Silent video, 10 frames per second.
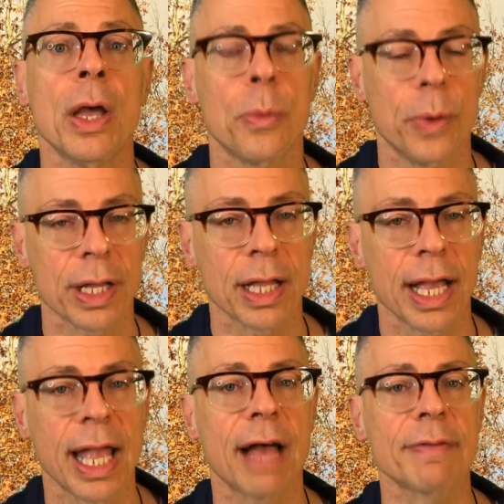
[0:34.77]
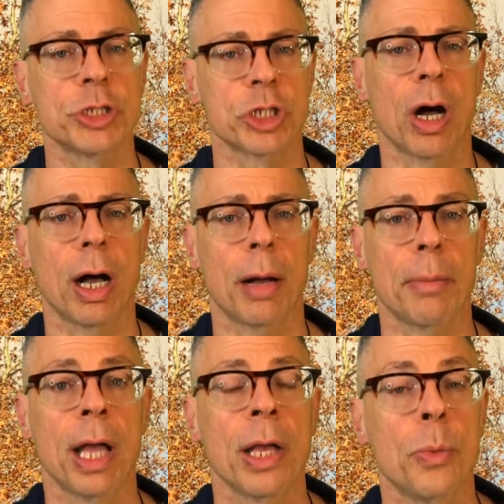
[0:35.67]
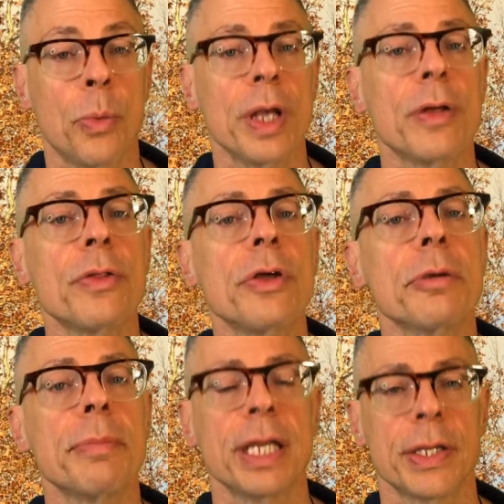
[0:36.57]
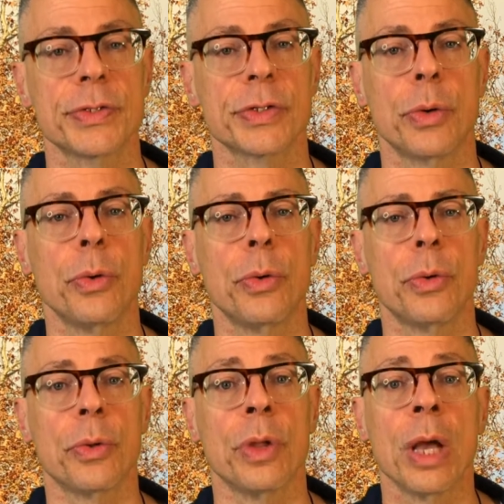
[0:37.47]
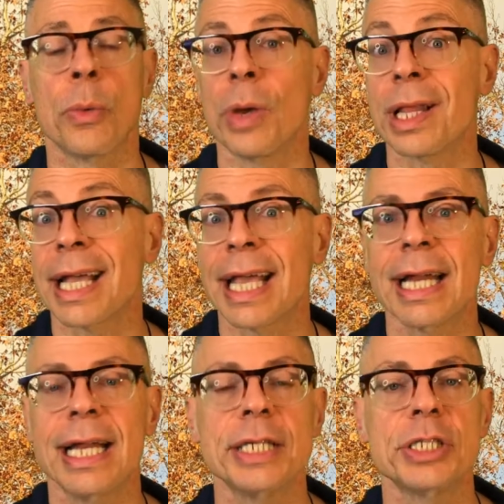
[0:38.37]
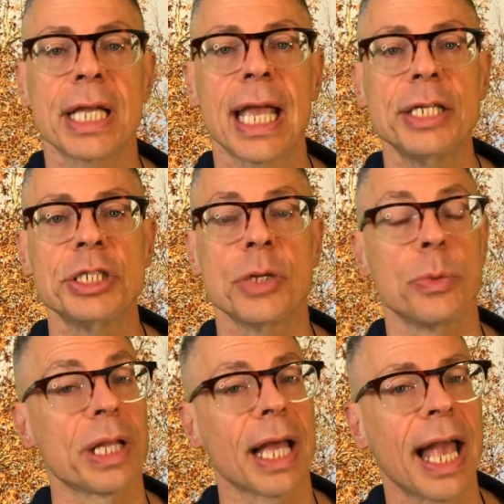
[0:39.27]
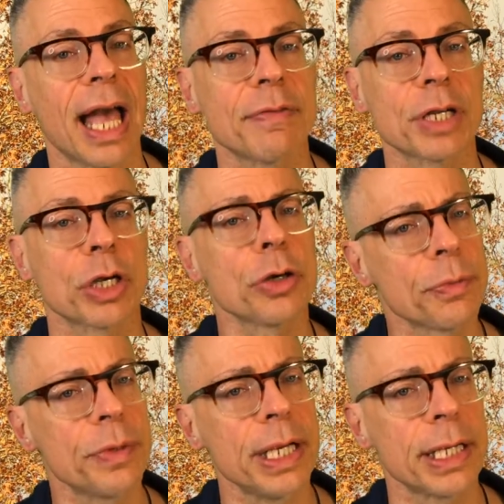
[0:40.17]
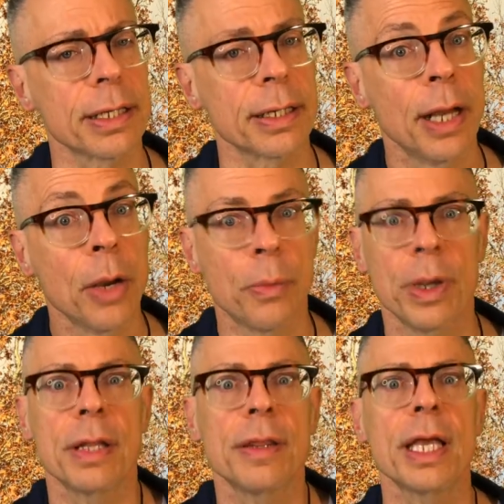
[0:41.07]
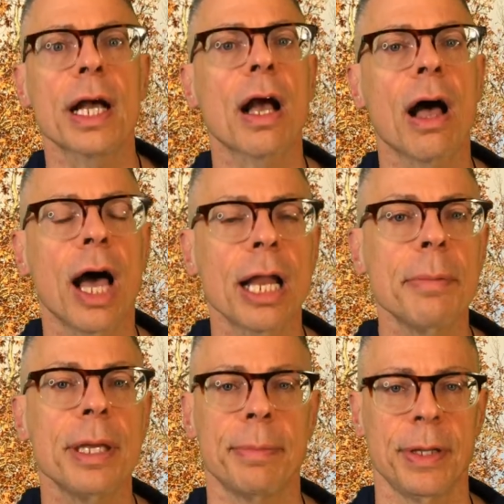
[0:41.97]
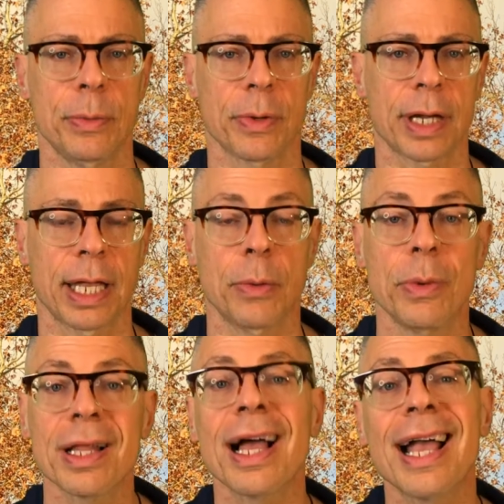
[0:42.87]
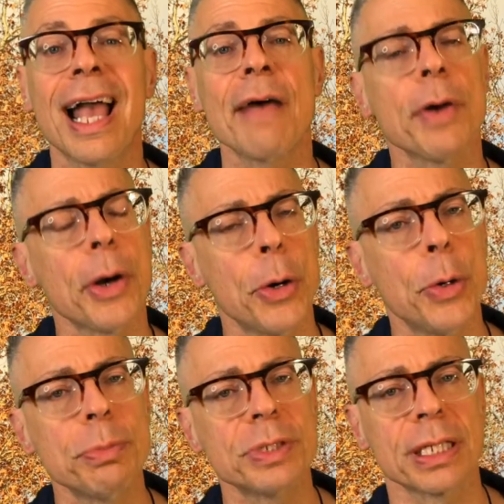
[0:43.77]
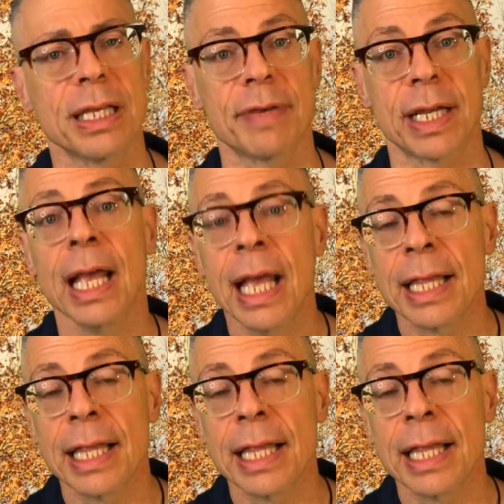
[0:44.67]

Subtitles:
Will I have a job? Will there be a school? Will I get an education? Will I have a career? Will the economy be working? Will I have a home to live in?